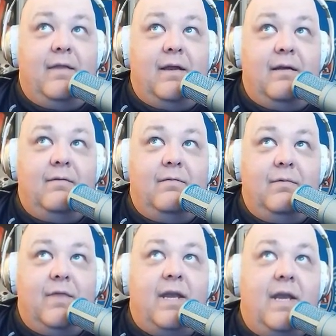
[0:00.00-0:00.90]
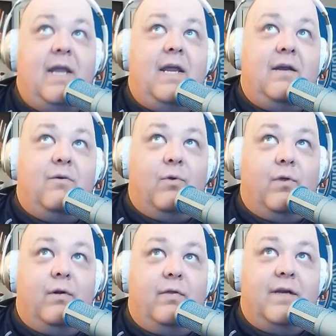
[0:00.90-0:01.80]
the the need or
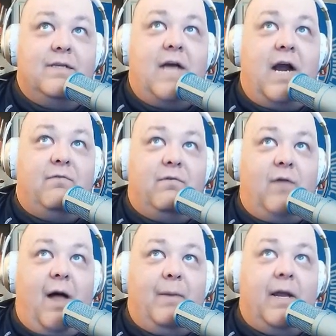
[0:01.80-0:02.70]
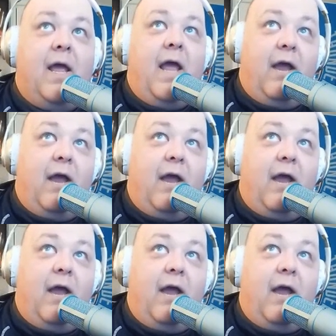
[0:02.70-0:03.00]
the the desire for flopping.